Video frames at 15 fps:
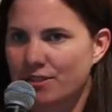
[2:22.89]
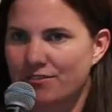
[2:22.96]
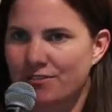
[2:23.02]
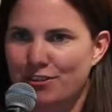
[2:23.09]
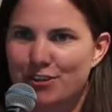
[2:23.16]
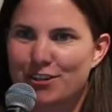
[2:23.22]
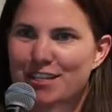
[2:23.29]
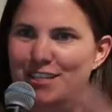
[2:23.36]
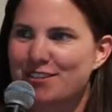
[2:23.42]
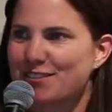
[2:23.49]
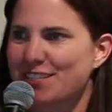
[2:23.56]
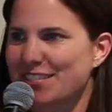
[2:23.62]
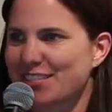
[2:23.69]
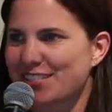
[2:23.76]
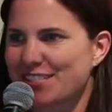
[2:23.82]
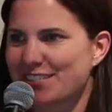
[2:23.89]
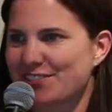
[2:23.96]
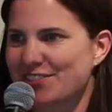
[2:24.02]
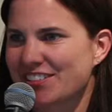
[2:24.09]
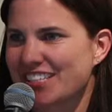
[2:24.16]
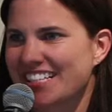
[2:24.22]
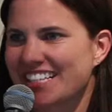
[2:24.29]
We have 30 new years
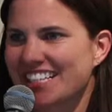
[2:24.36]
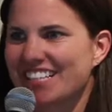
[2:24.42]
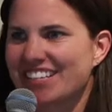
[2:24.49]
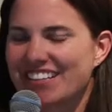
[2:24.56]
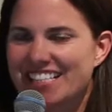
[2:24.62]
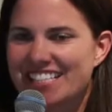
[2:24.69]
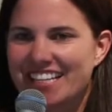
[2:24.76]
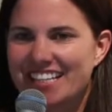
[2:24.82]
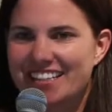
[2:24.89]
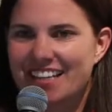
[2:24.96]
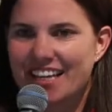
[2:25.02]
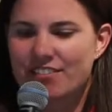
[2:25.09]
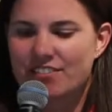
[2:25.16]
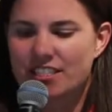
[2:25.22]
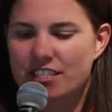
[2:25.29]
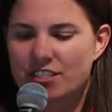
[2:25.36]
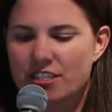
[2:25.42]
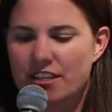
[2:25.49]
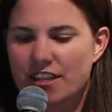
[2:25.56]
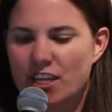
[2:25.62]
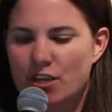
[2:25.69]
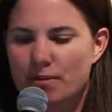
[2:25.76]
of you know, extended life stage
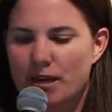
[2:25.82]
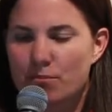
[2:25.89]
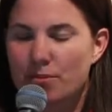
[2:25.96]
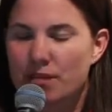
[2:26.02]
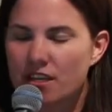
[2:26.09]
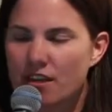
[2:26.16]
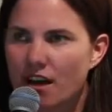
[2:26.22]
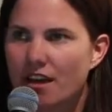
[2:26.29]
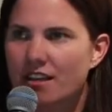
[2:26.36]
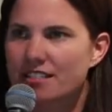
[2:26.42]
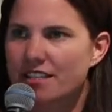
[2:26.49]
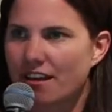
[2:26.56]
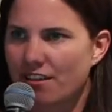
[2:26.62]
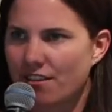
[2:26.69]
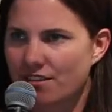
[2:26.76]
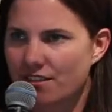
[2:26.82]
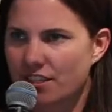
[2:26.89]
to think about beyond health,